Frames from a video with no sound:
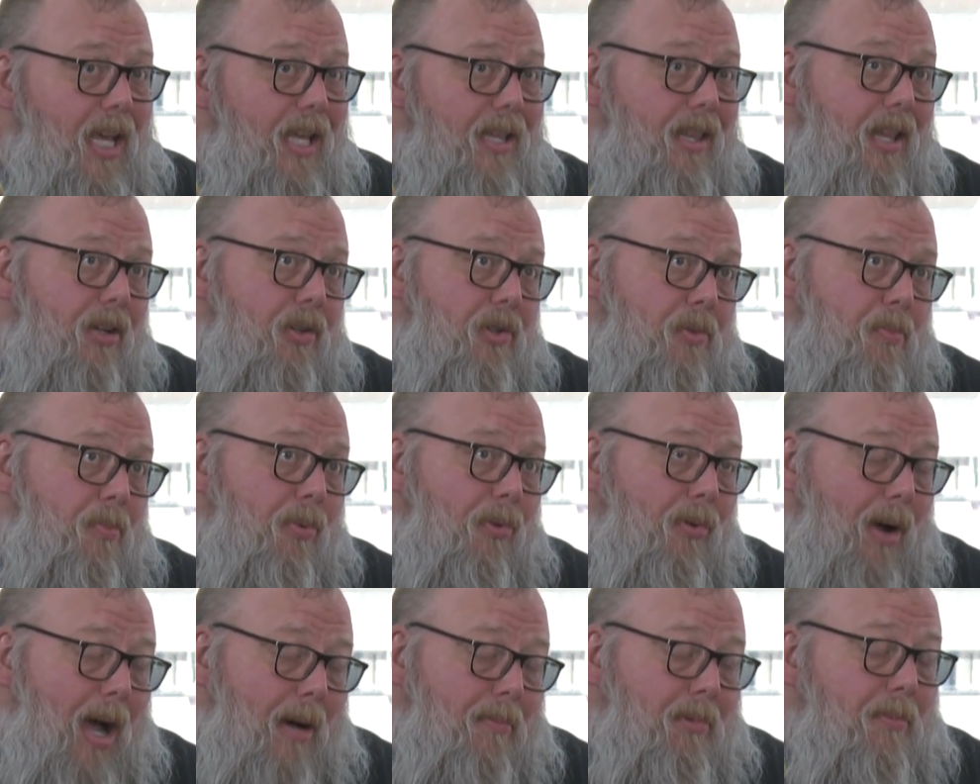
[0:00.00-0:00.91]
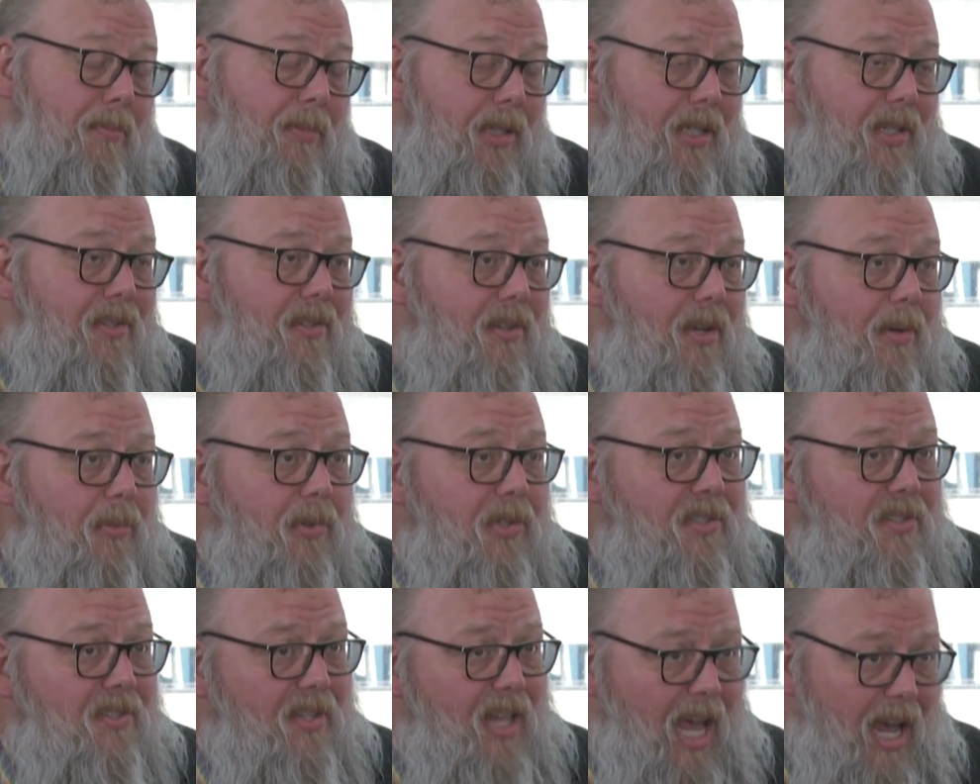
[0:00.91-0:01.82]
and there's probably
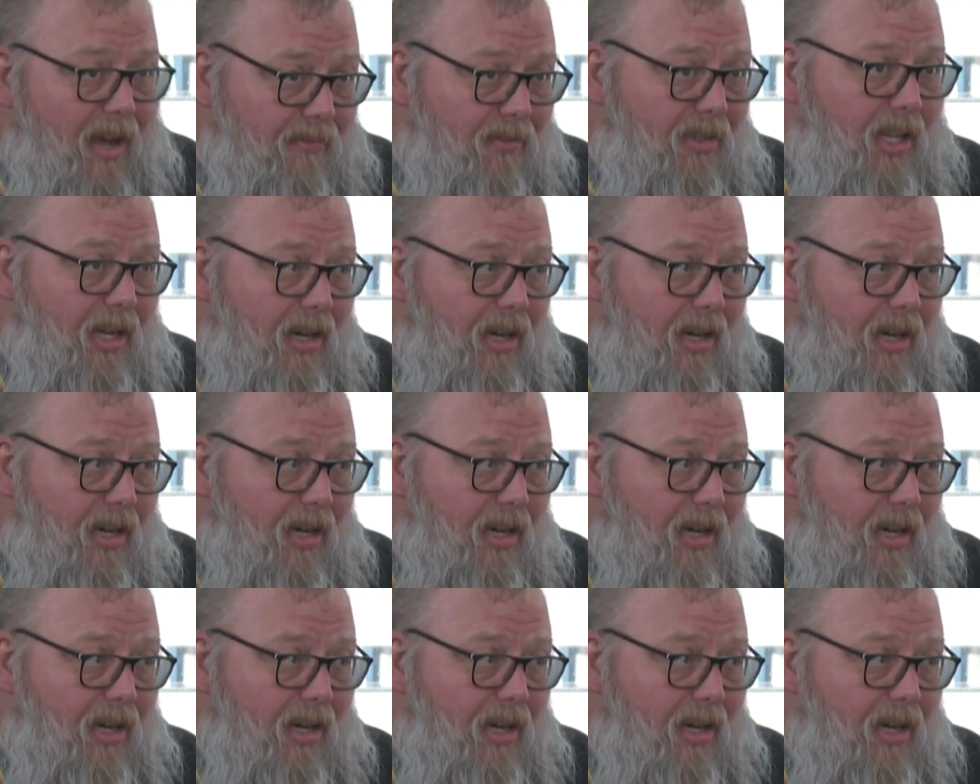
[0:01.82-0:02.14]
someone staffed